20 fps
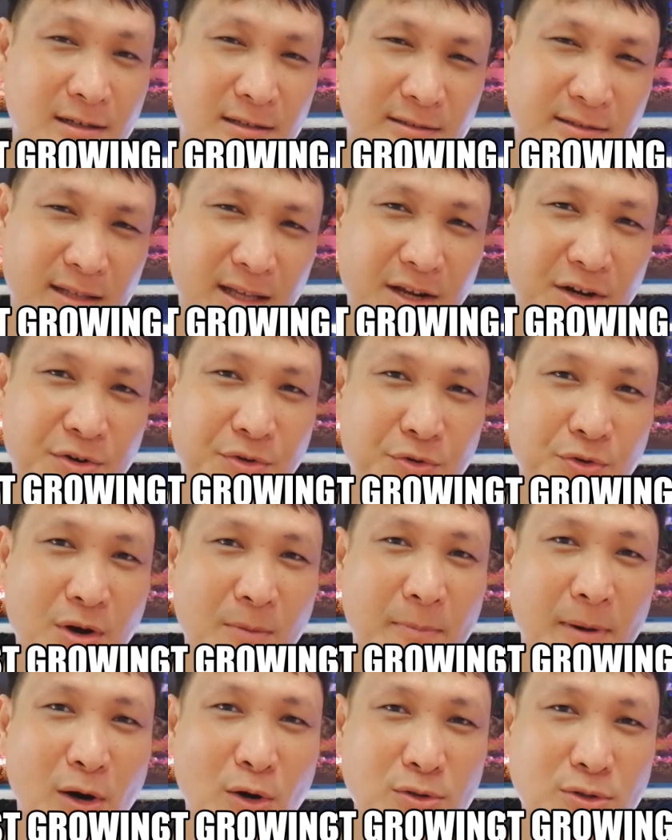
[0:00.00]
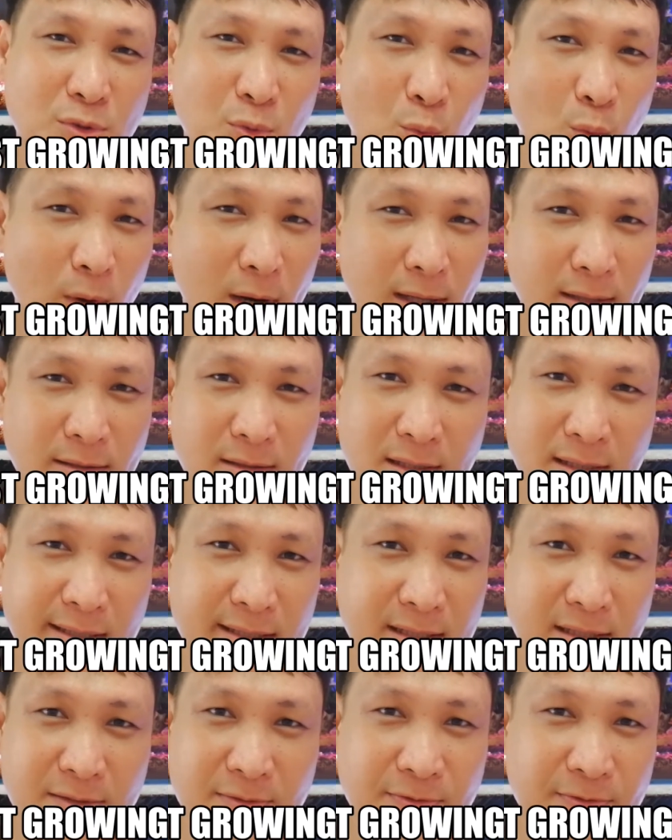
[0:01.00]
They grow about 1
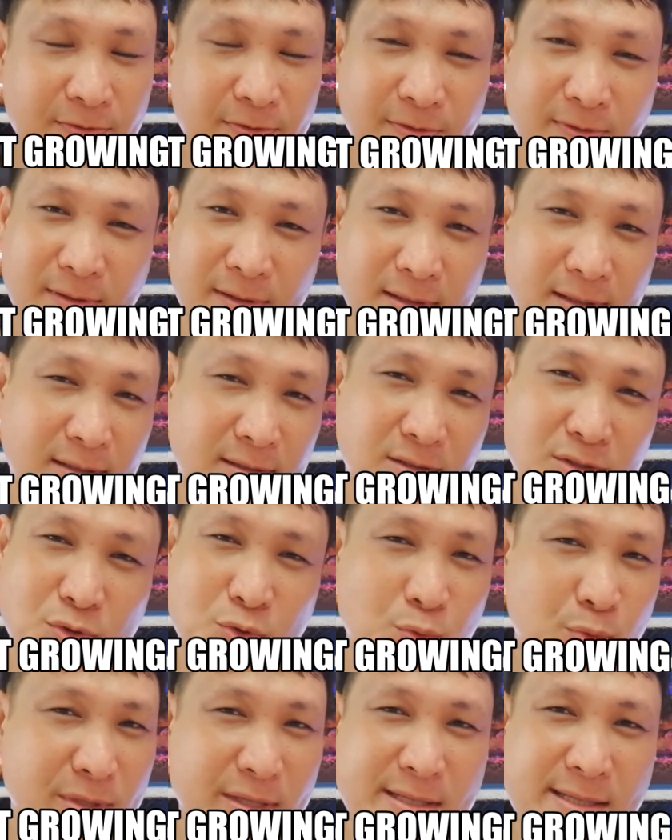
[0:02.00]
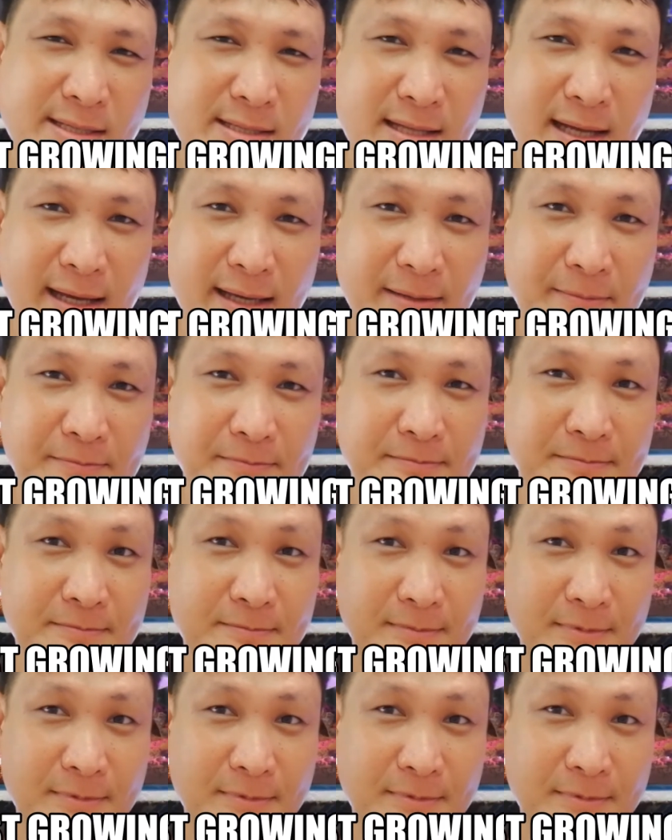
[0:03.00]
leaf in 2 weeks time.